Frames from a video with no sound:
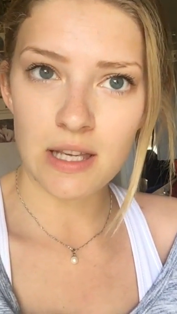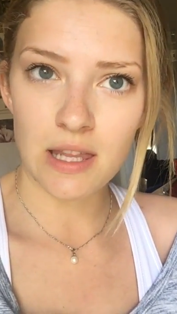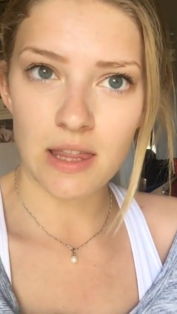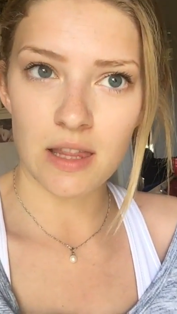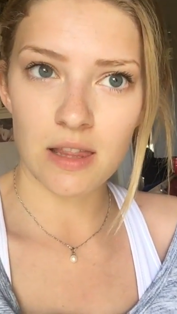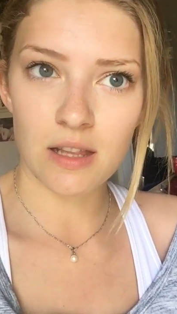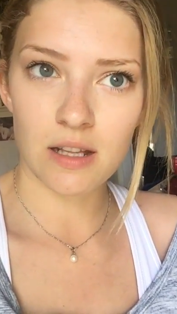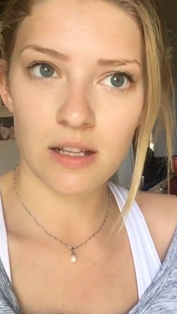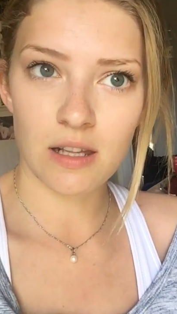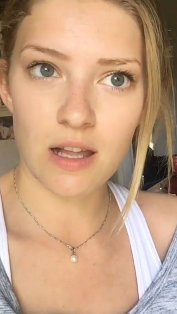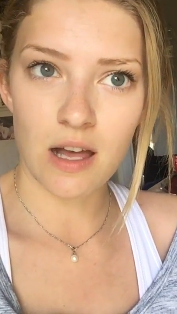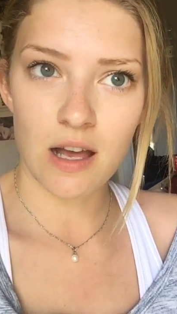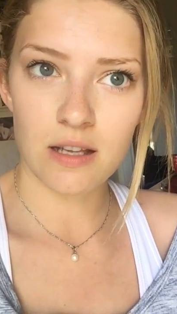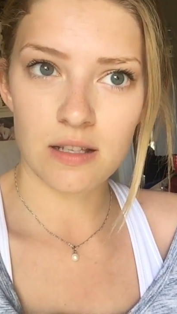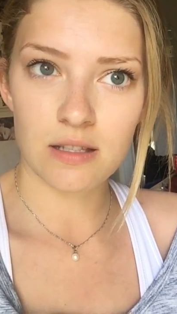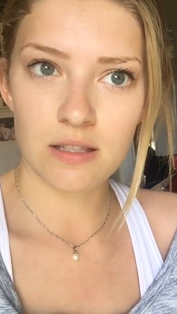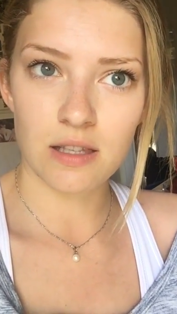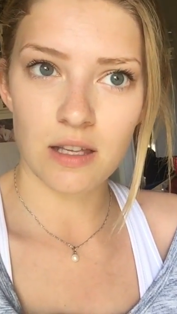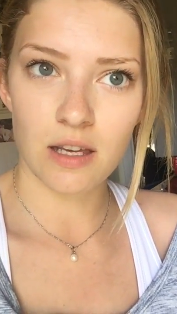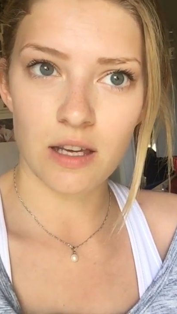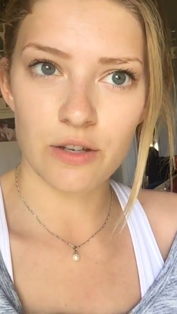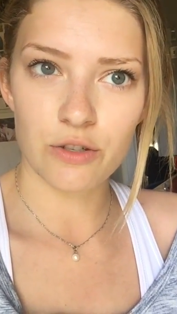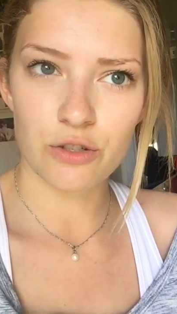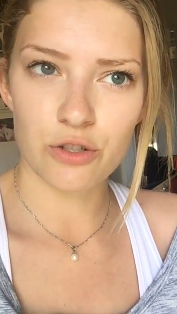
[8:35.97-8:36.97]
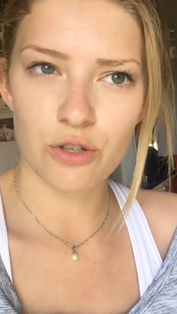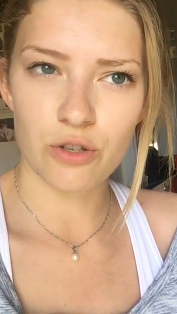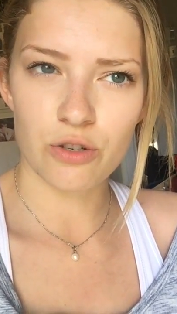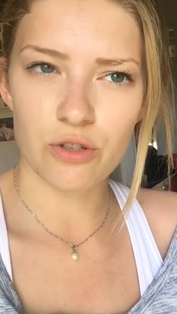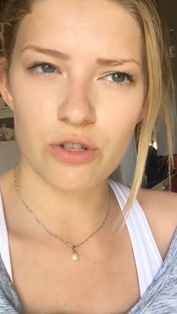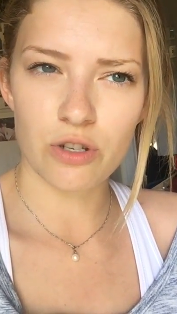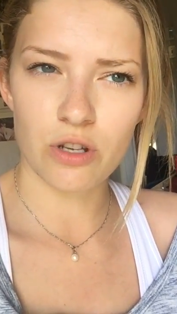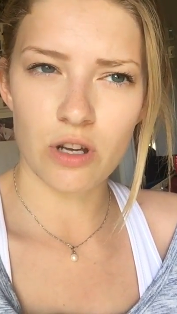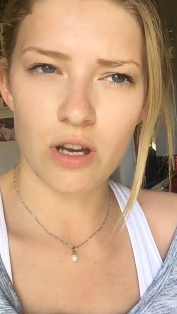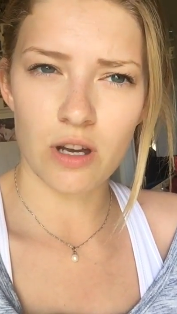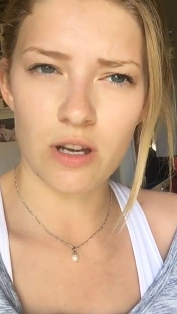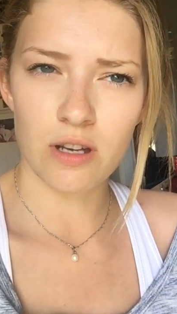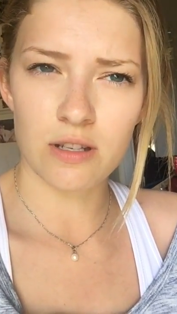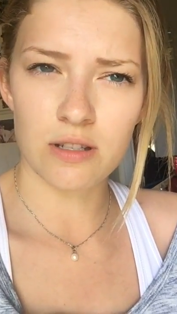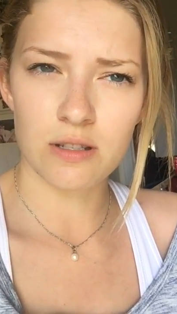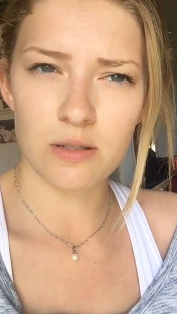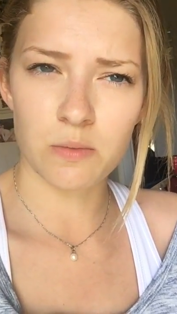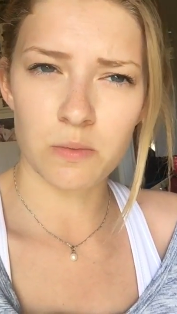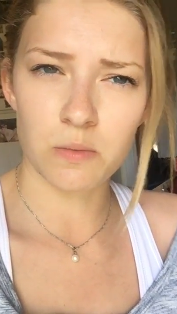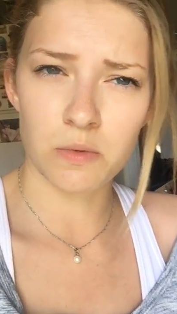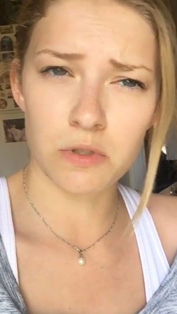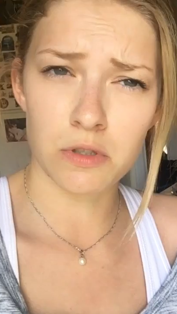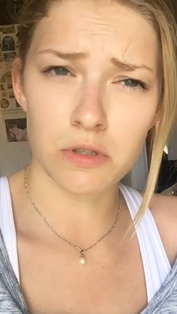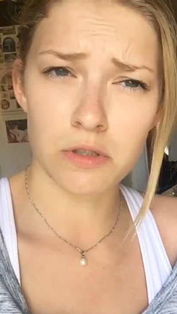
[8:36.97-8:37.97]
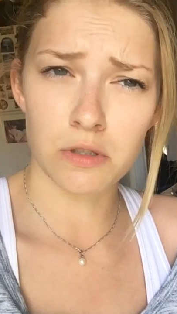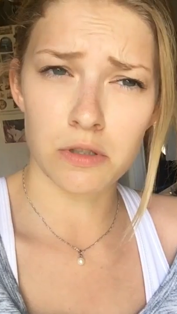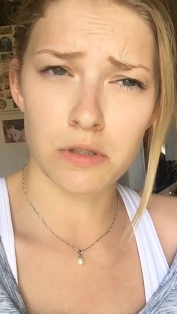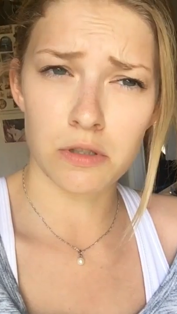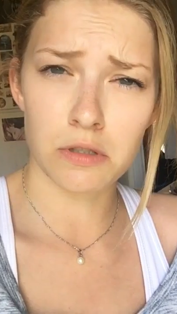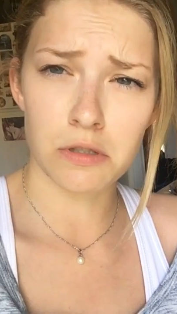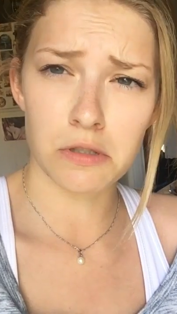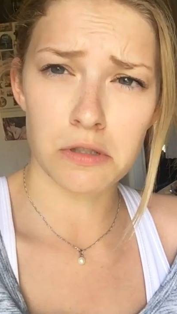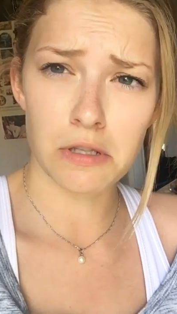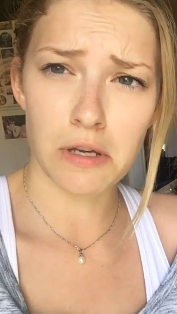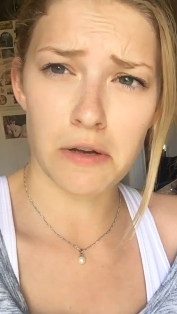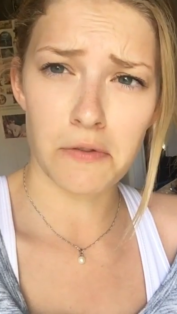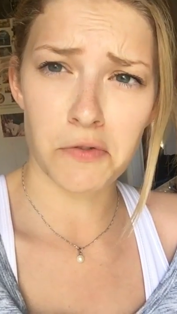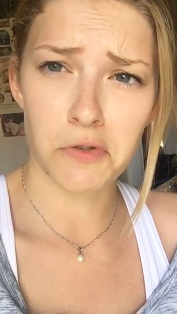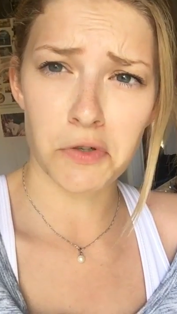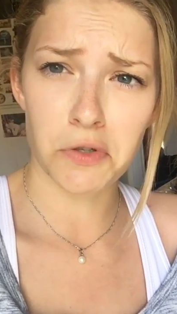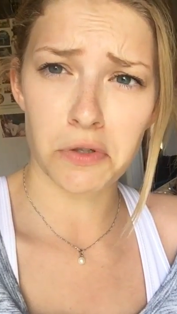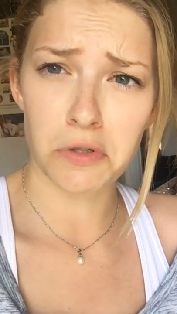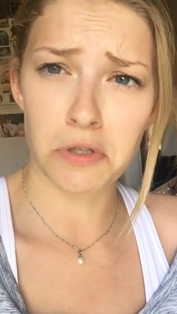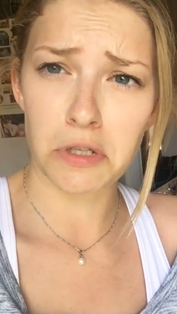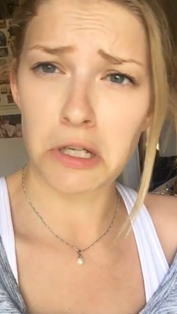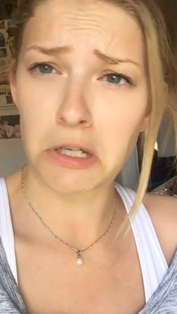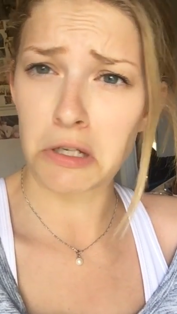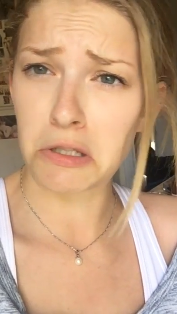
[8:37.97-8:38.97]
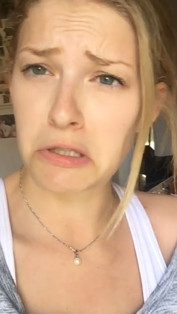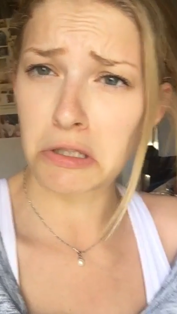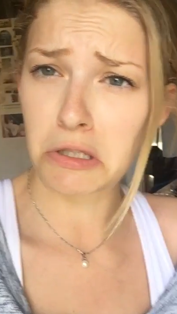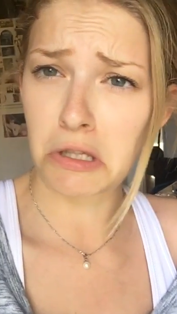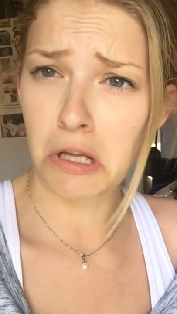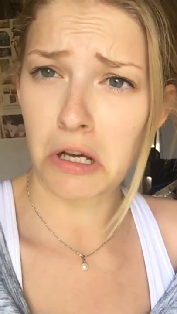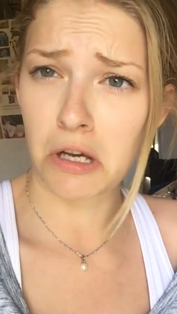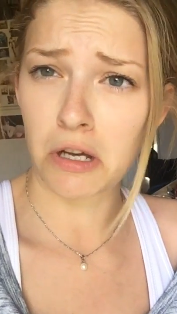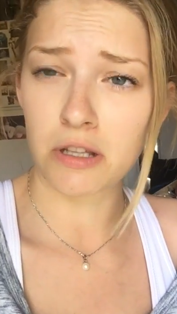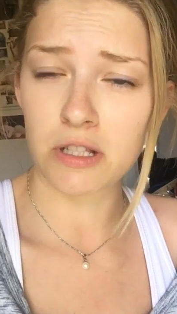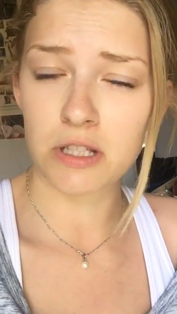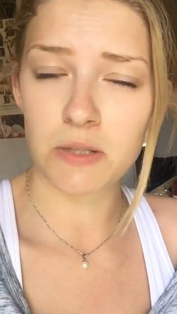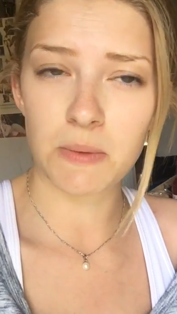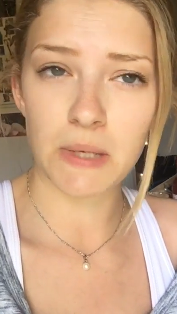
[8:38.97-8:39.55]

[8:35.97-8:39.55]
I think the last thing I showed you guys was after our nail salon.